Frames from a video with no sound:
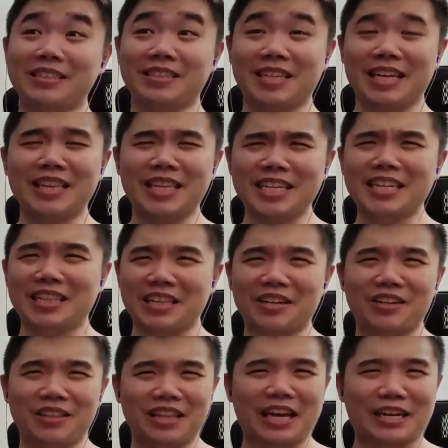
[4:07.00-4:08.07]
They did a
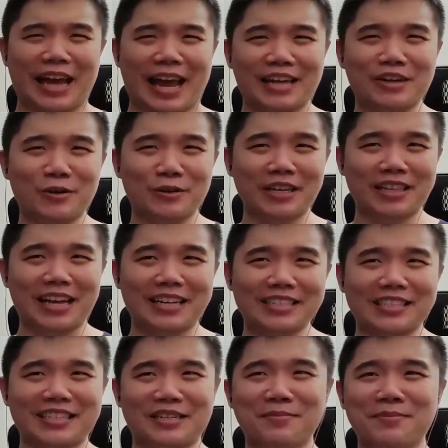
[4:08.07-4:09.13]
little light hand-holding last
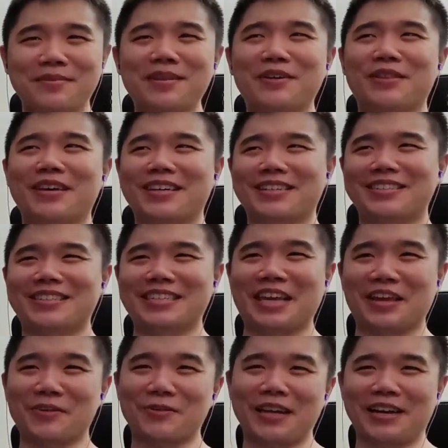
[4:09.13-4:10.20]
time. Are they
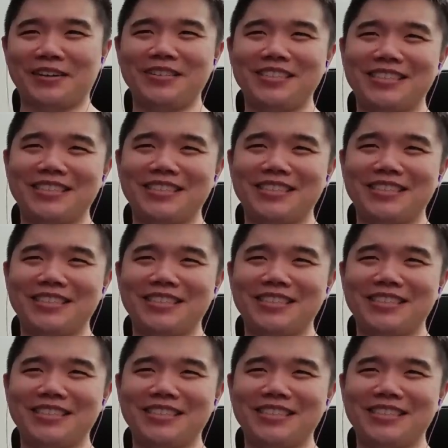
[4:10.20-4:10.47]
together now?